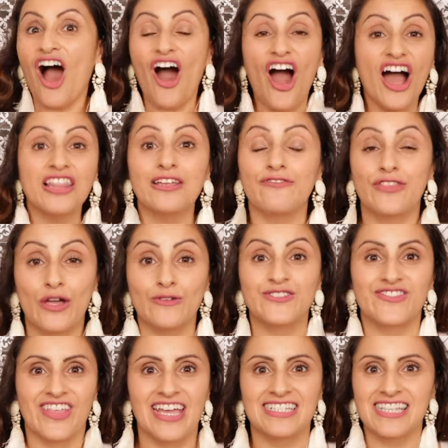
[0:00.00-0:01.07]
All of those
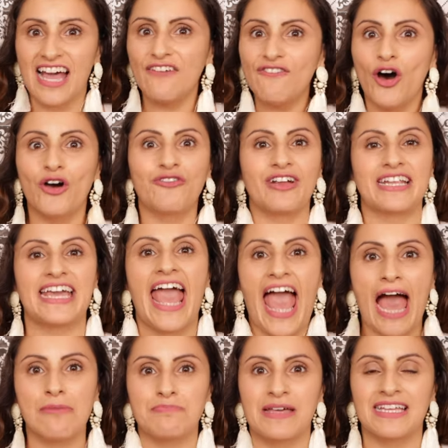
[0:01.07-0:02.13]
things have already
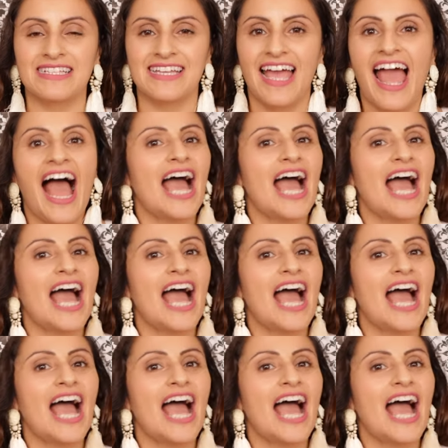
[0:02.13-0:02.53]
happened.